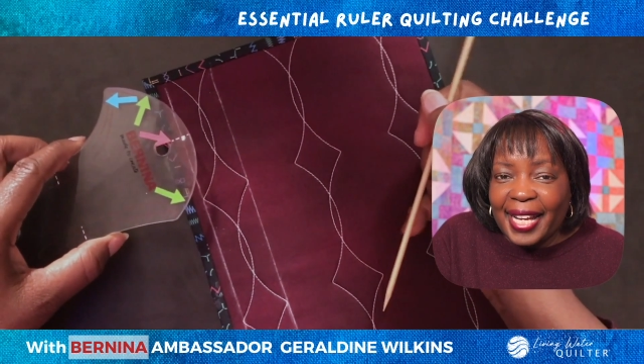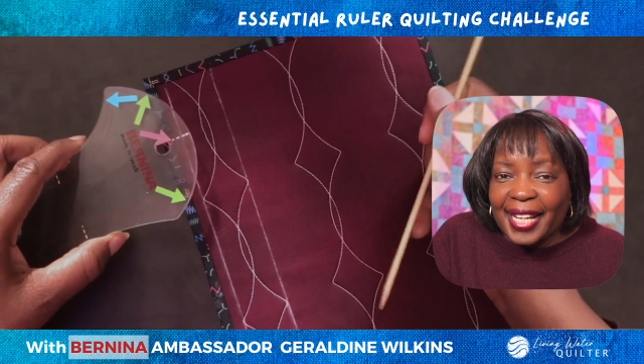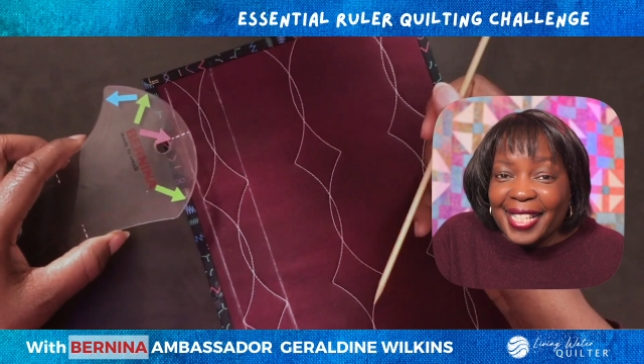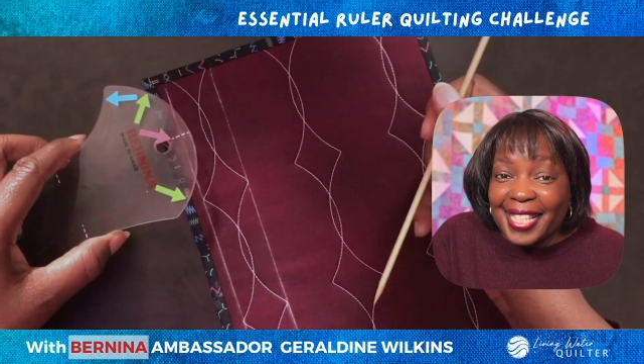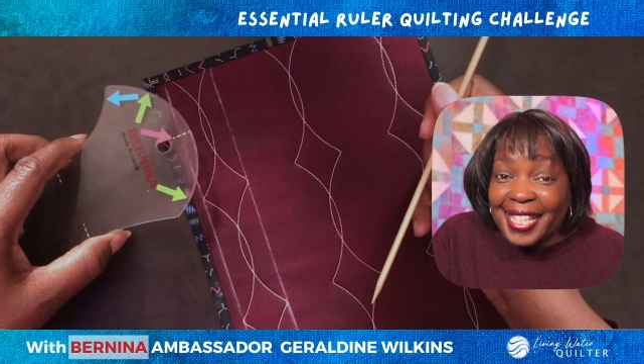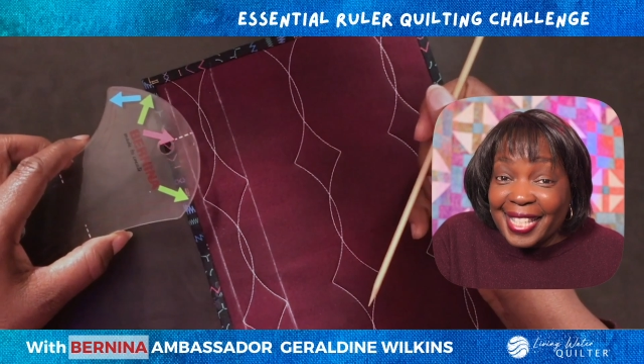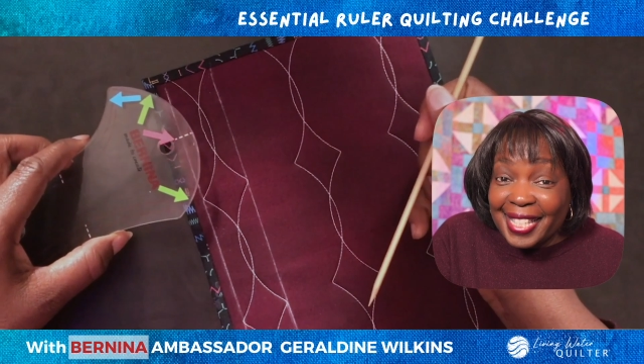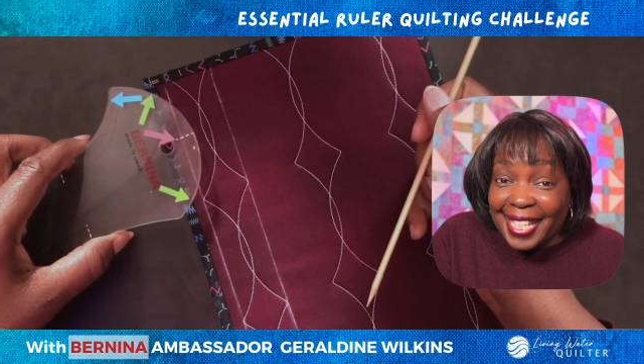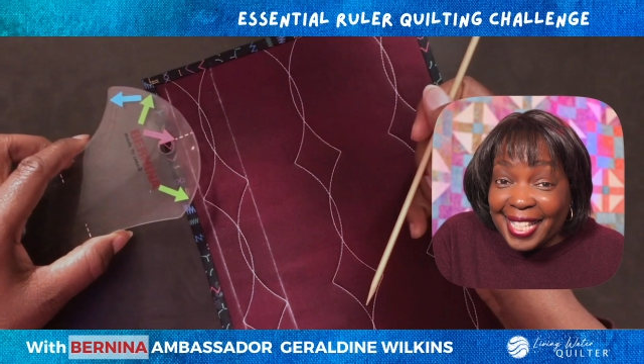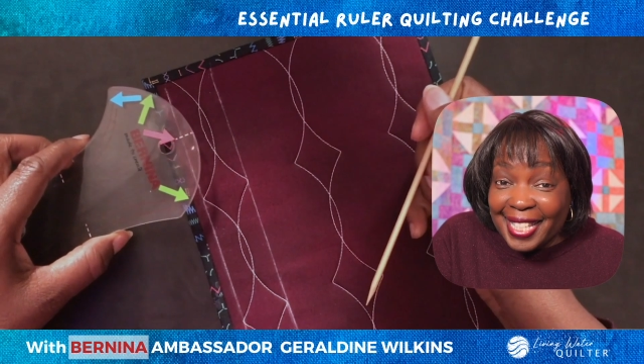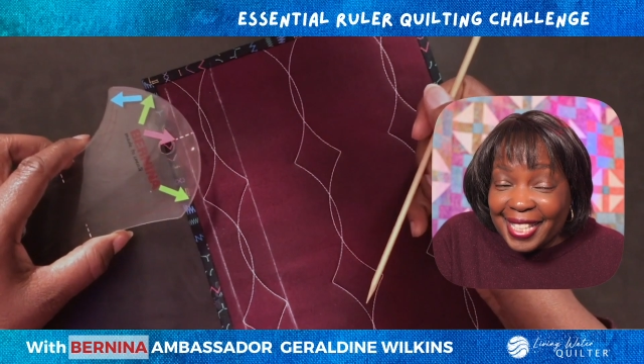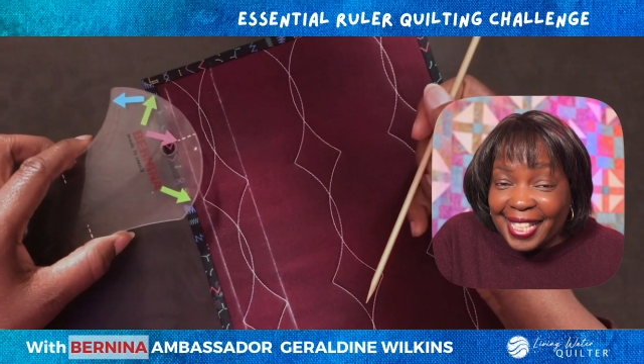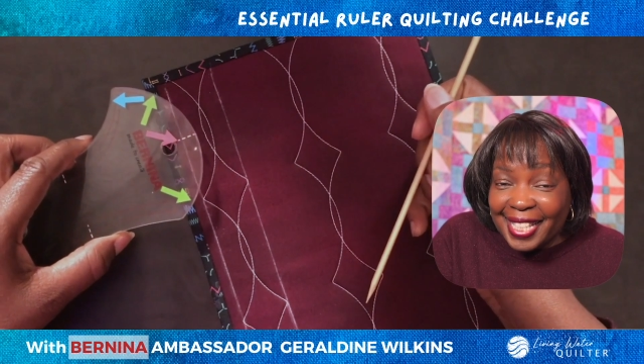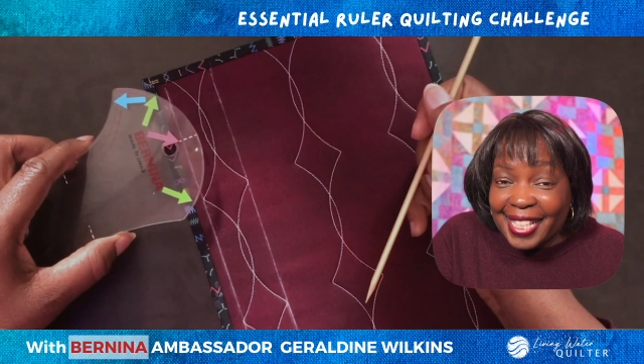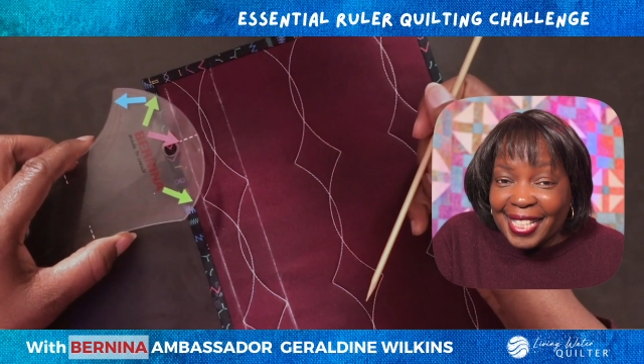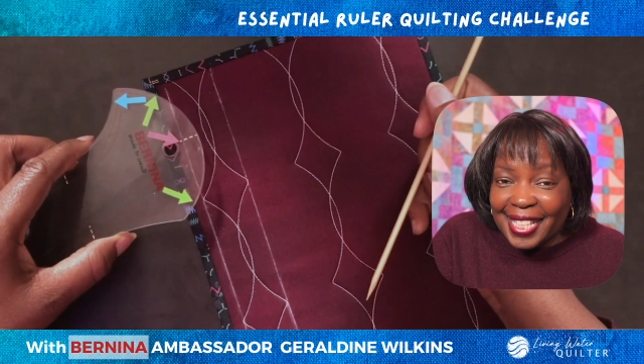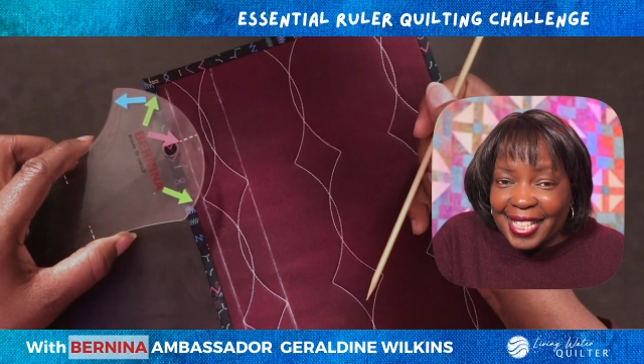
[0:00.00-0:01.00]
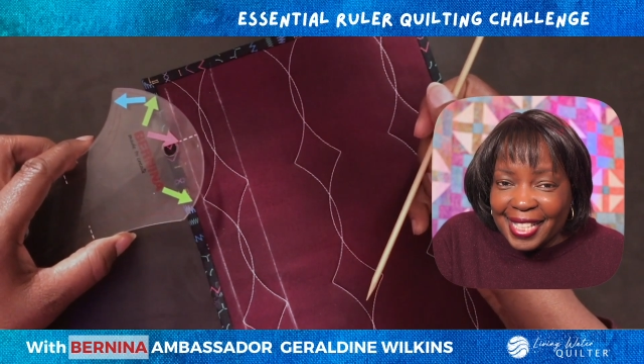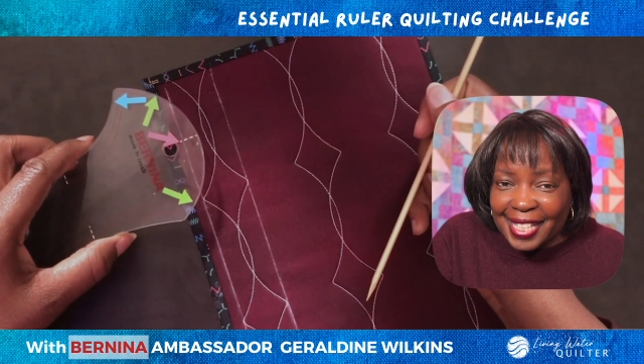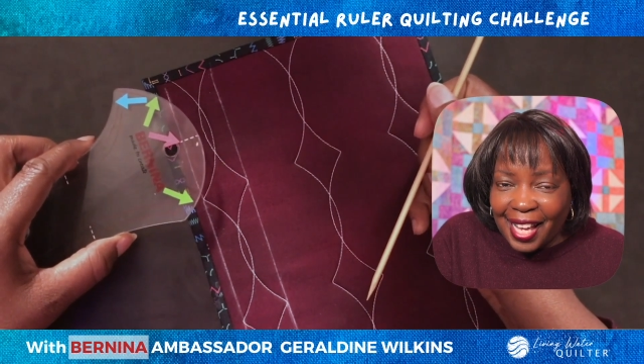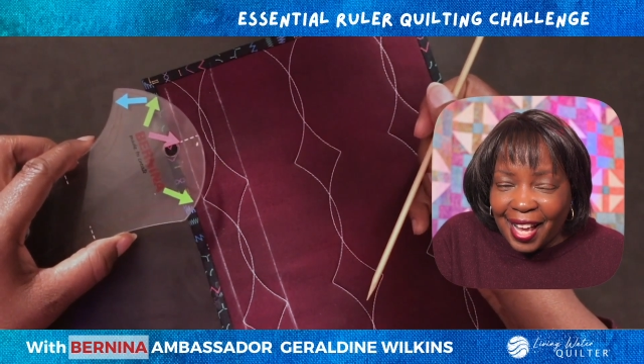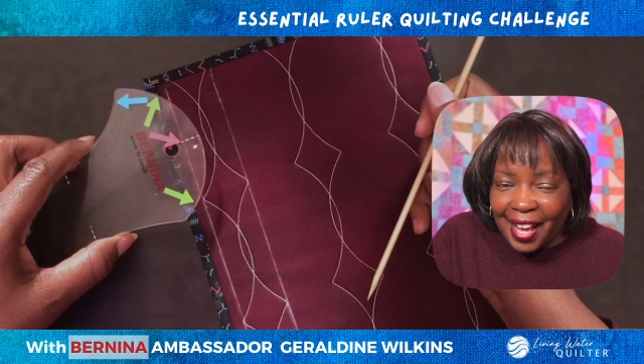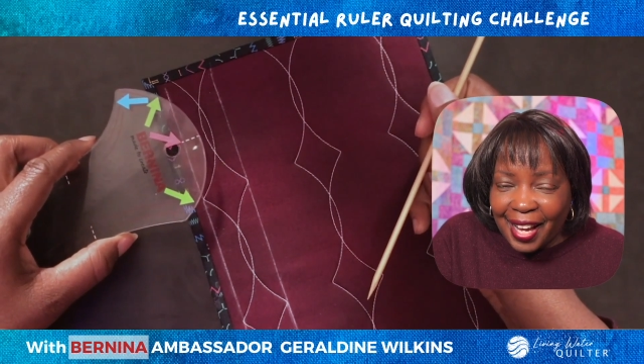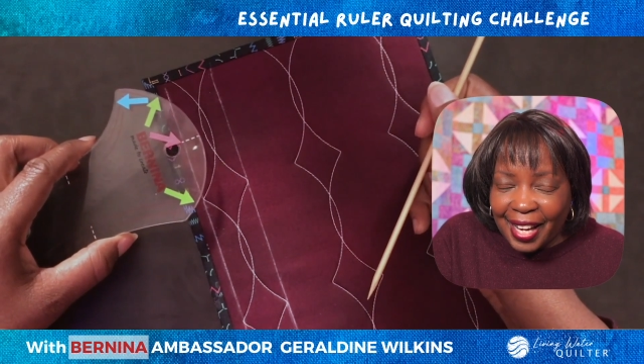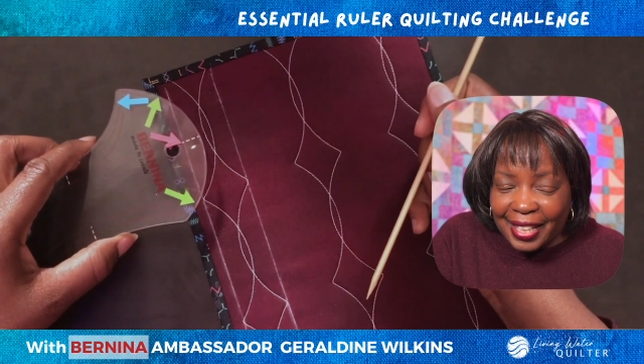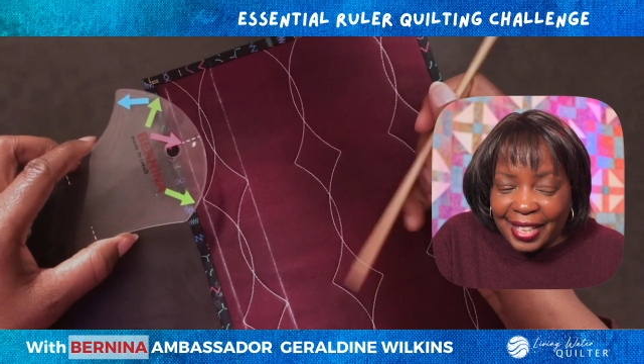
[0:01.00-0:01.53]
consistent
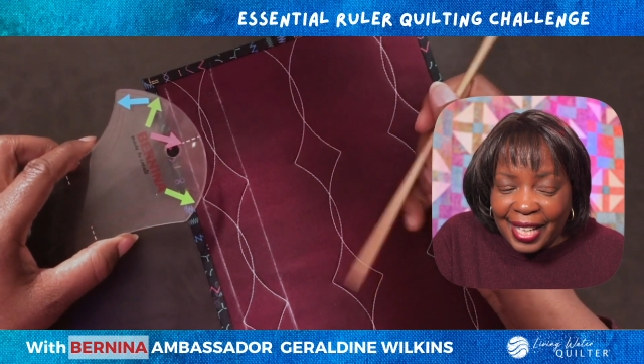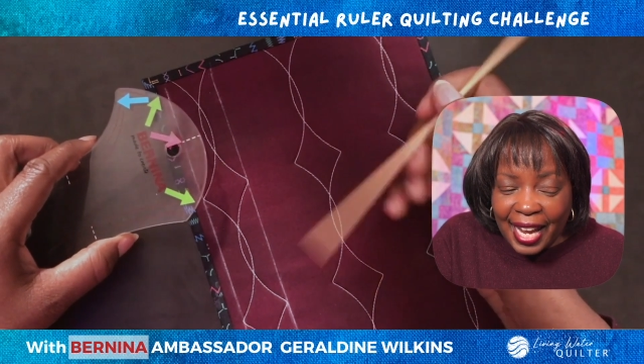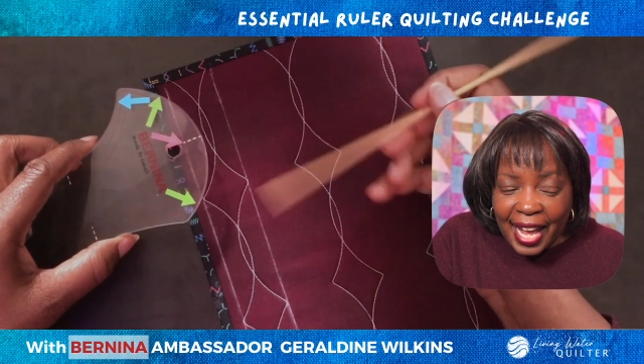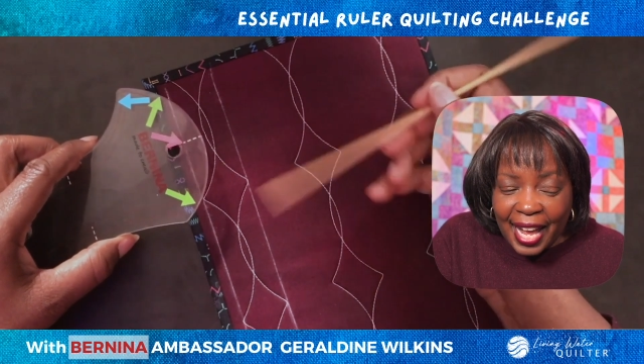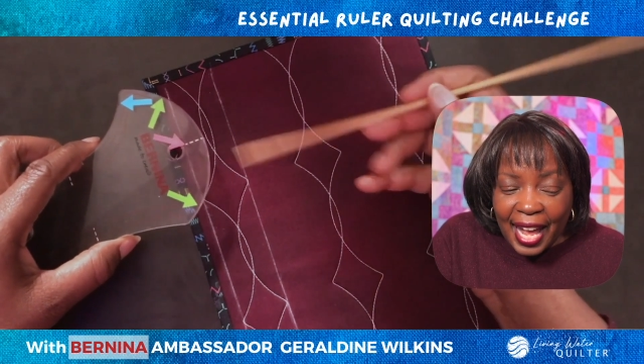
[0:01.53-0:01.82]
design.